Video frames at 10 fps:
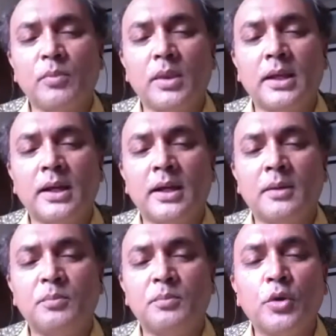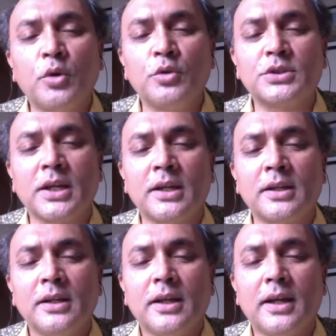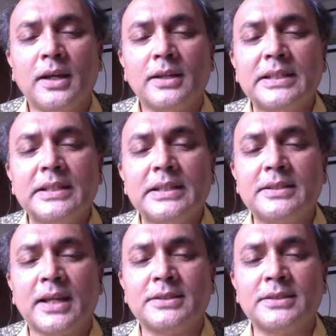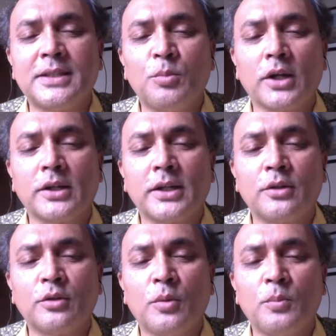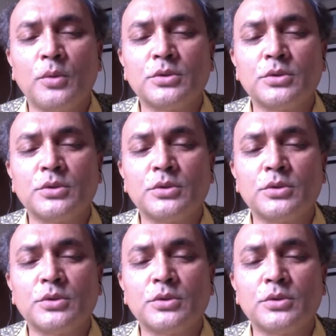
the producer synthesize the volatile compounds,